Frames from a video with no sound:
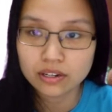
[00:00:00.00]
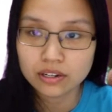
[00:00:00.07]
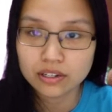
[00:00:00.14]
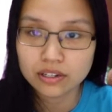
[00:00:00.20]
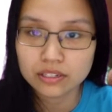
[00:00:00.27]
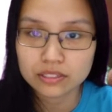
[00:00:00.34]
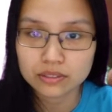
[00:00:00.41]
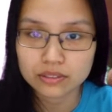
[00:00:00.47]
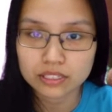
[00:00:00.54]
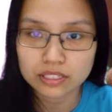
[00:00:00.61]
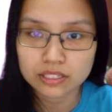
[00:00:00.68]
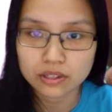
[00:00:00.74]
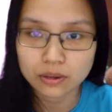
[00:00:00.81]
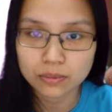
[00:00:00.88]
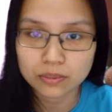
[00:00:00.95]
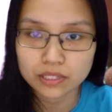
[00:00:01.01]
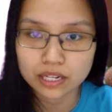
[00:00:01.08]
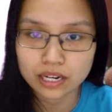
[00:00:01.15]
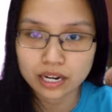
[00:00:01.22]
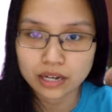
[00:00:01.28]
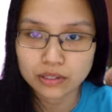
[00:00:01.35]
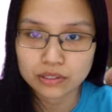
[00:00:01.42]
So this option
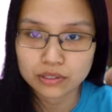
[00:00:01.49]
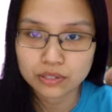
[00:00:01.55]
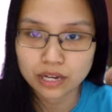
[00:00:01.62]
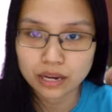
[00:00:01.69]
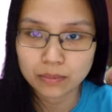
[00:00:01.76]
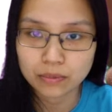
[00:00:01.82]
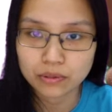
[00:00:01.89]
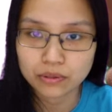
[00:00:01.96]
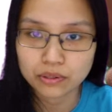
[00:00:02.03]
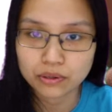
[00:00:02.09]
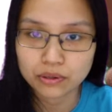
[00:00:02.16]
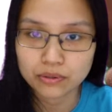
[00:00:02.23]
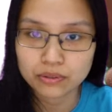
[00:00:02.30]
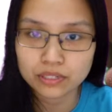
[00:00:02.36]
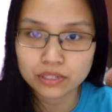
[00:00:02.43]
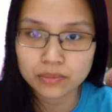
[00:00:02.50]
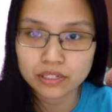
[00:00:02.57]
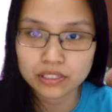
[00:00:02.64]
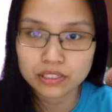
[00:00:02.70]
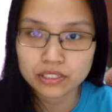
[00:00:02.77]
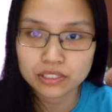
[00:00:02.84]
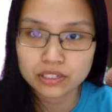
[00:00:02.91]
allows you to upload your own
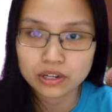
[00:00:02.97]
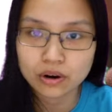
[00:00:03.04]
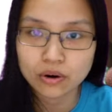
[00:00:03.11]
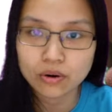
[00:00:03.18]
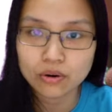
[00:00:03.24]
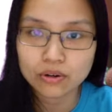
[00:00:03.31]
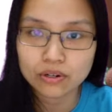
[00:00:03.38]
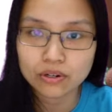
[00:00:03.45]
image, or